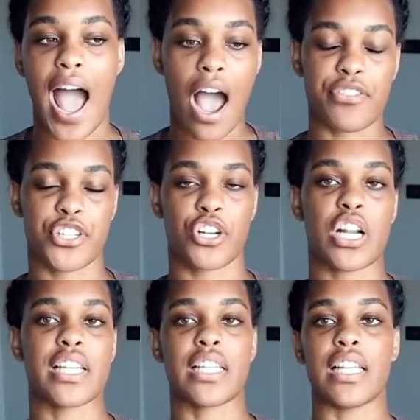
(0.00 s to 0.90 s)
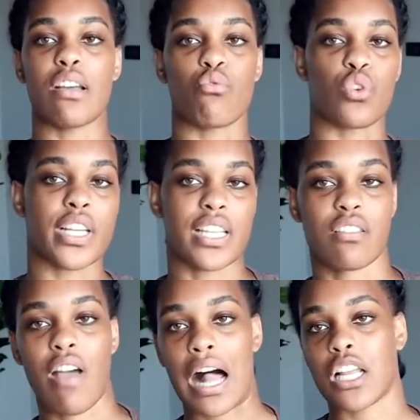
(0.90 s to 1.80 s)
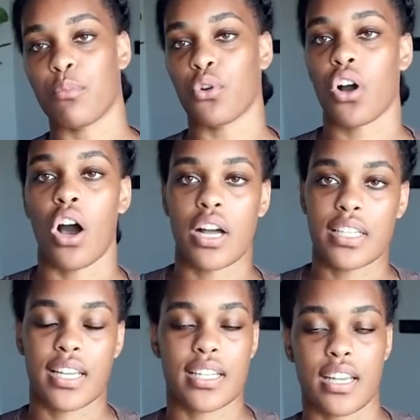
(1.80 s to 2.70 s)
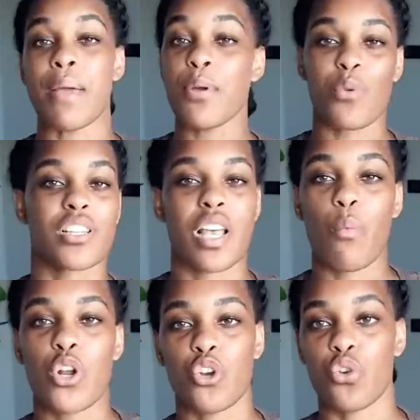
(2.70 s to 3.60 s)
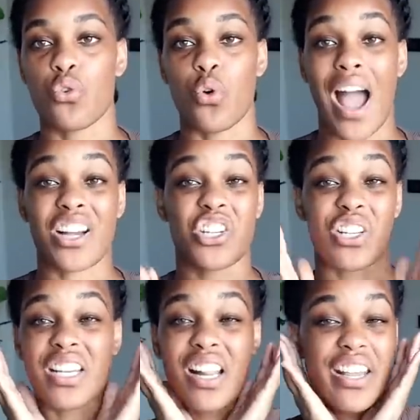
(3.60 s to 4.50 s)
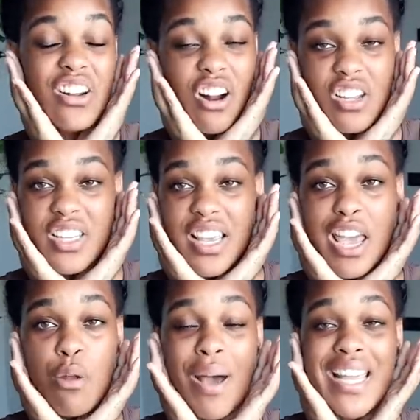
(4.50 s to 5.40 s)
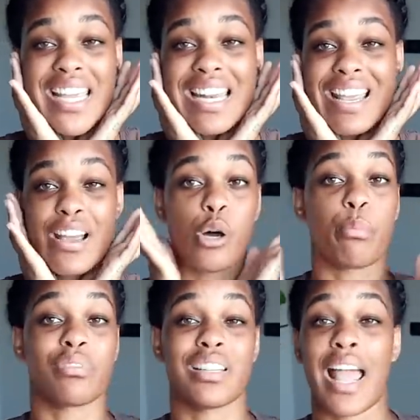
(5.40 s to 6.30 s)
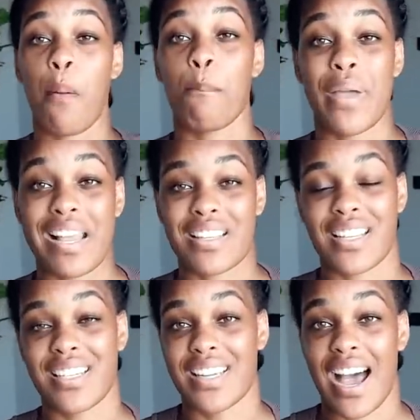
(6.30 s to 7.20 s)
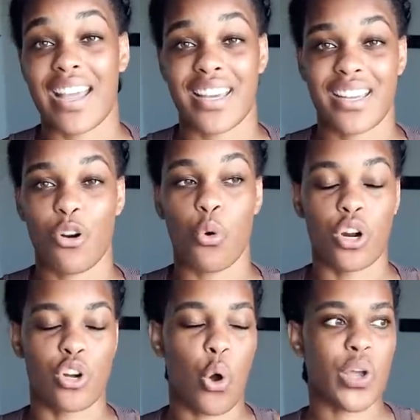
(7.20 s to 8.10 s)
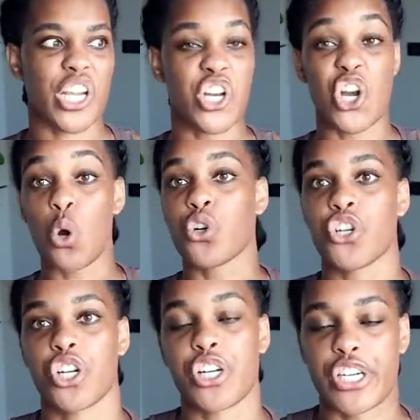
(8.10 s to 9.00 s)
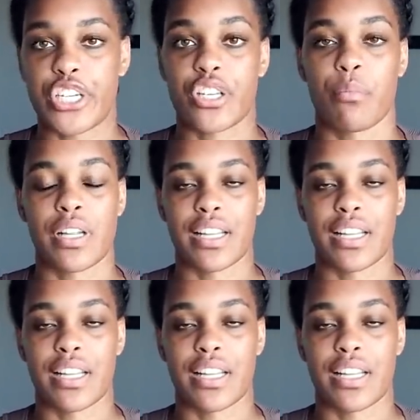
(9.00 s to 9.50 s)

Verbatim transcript: after delivering this valuable content? Maybe we're someone who actually cleared our skin by eating a plant-based diet or going no sugar or something